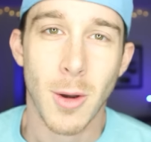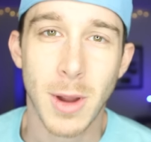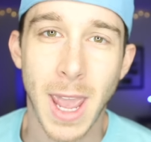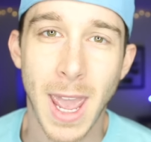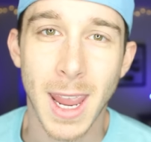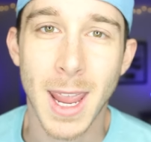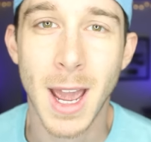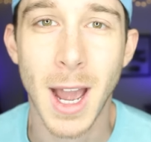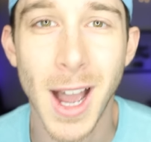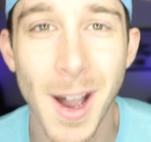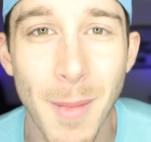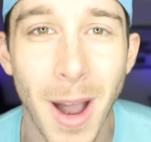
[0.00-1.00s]
Okay,
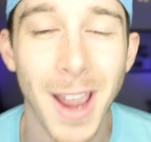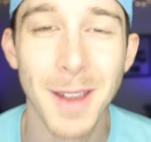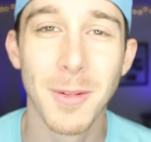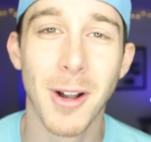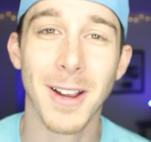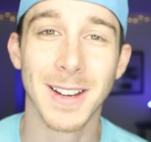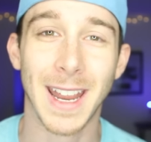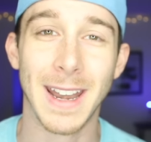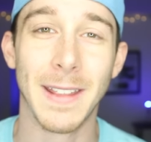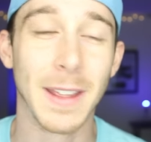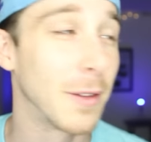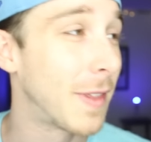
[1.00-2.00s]
um, I'm going to
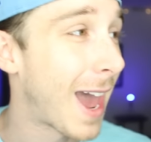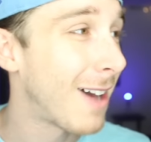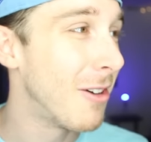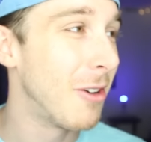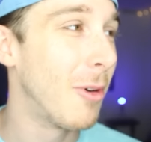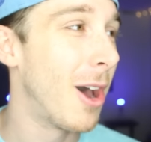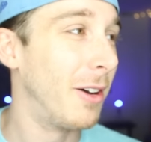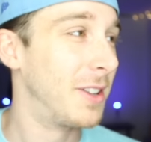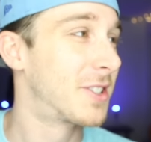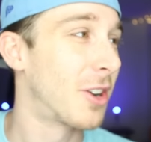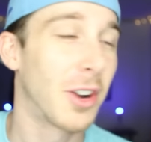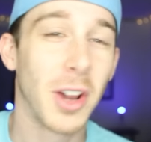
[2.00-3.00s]
end it there. That went well. It
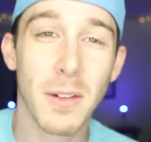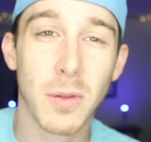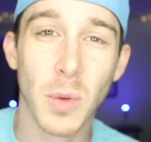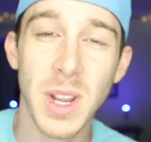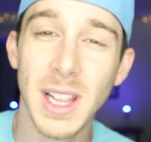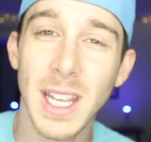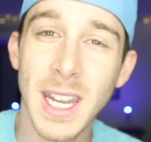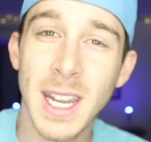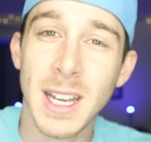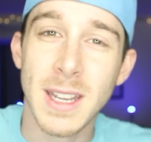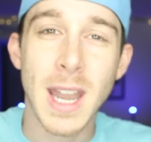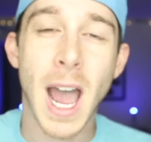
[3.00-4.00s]
started off
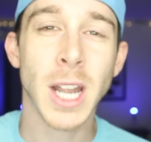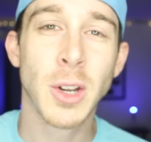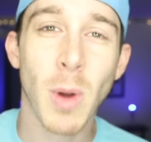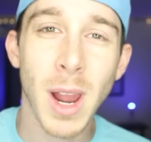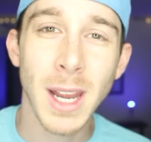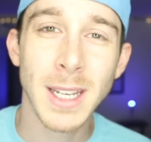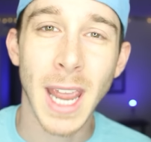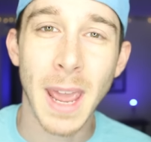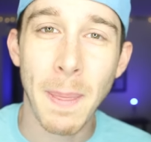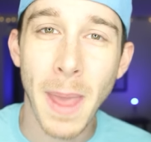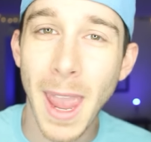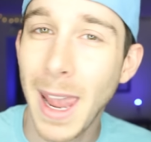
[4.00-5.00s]
really not great,
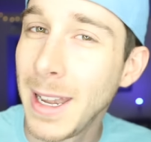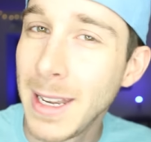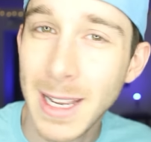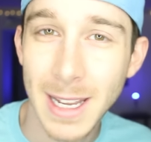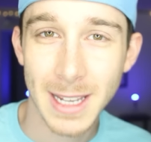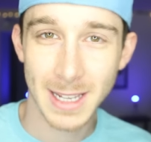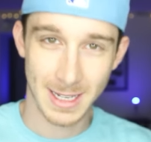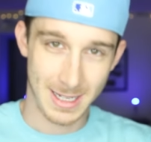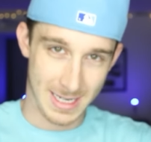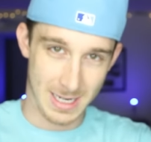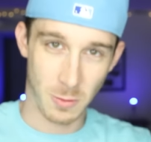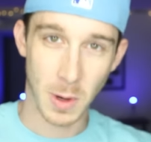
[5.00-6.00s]
and then
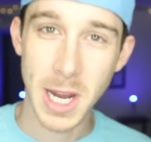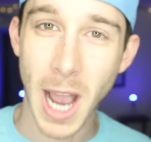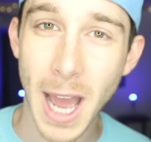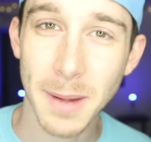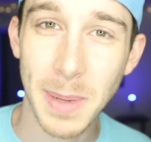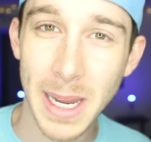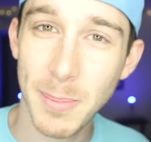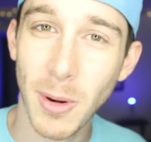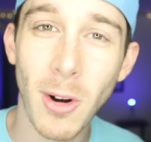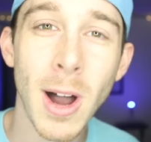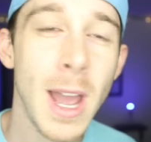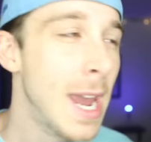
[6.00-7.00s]
we got
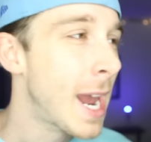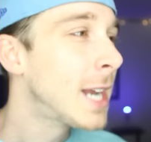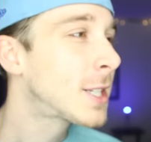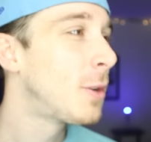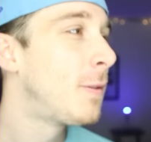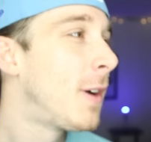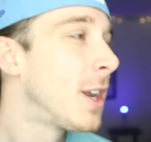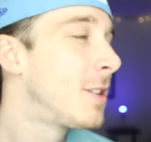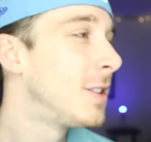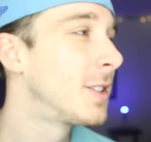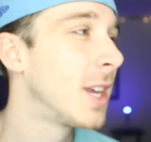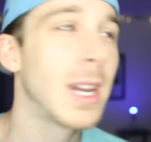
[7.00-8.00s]
people. It's so funny
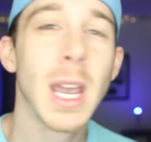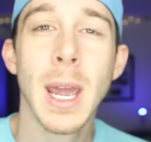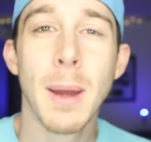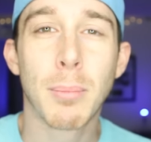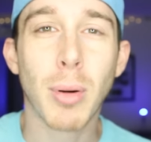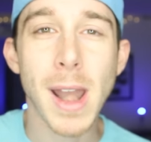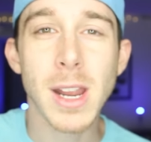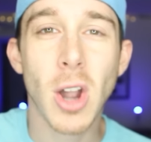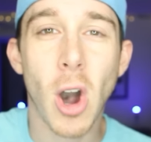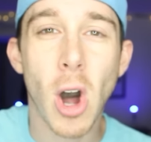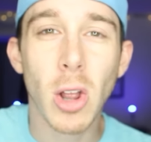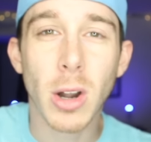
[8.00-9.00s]
because it's like prank
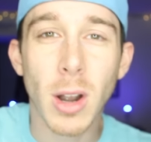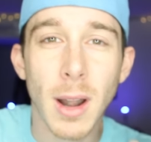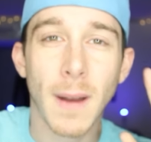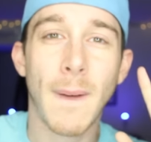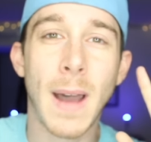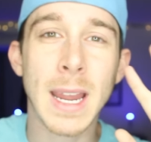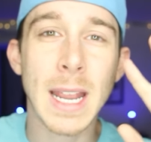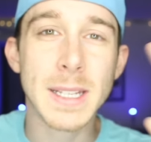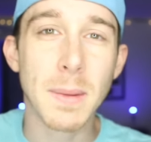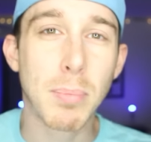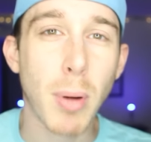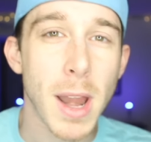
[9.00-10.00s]
caller
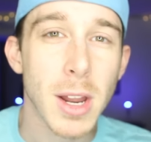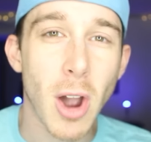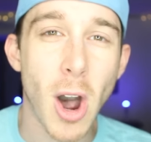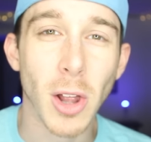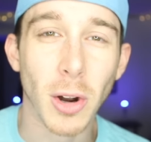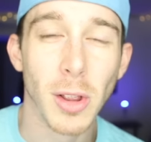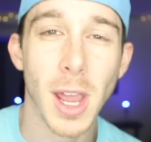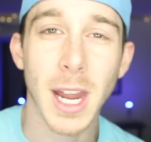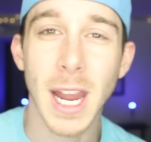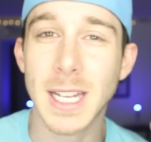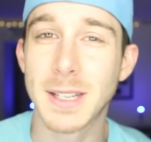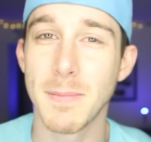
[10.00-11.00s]
against a prank caller.
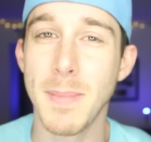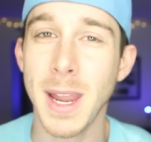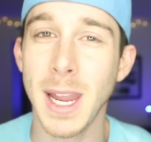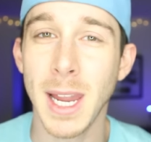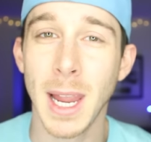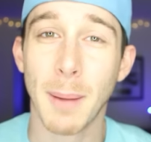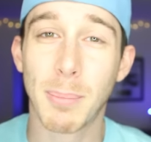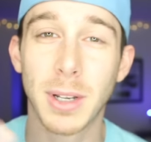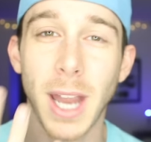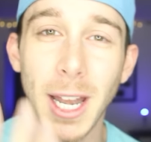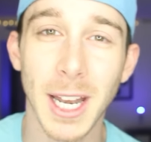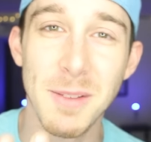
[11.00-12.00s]
Like it's me
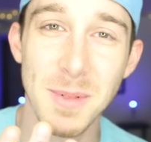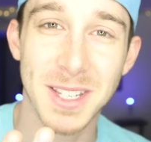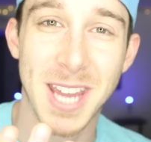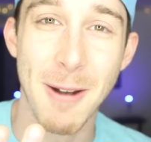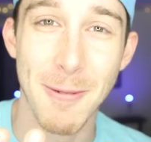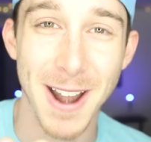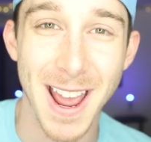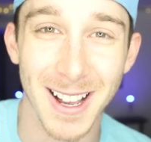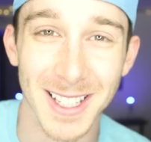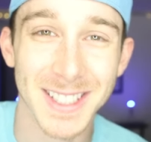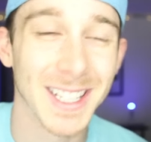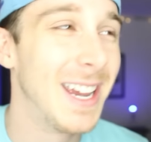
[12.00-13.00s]
pretending to be someone
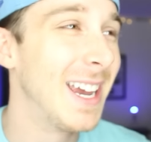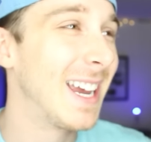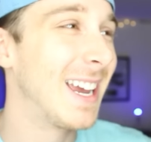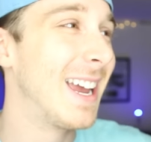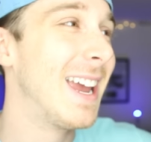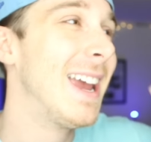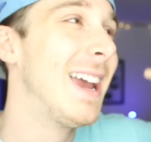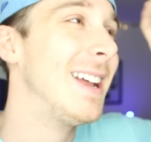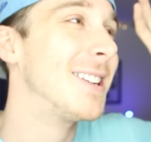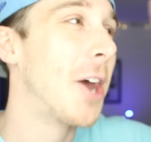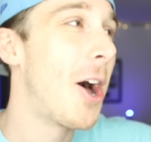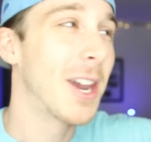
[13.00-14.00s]
else
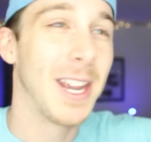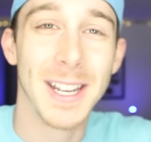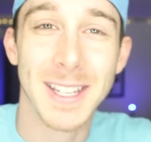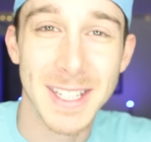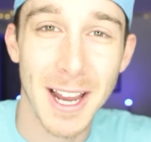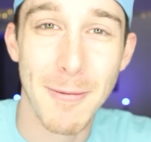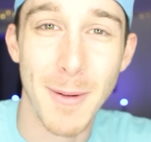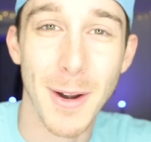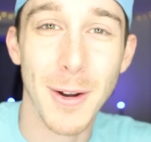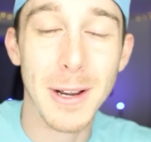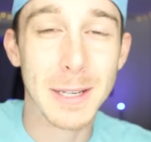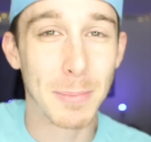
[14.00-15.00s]
talking to
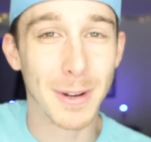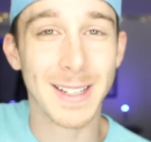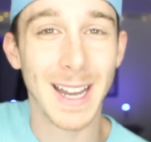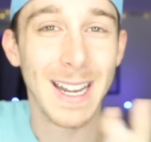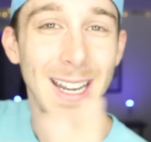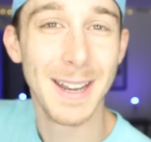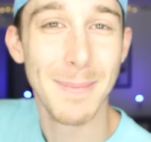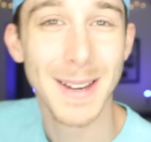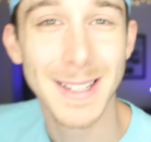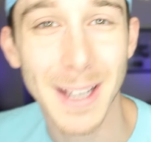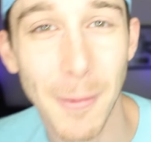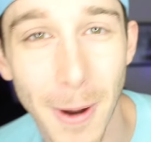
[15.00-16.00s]
someone who is pretending to
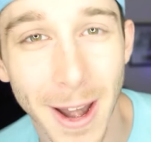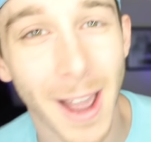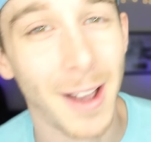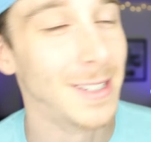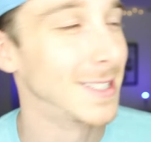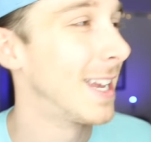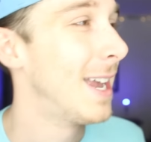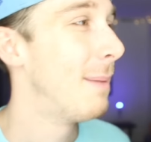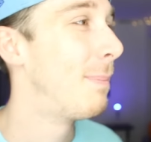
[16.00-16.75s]
be someone else.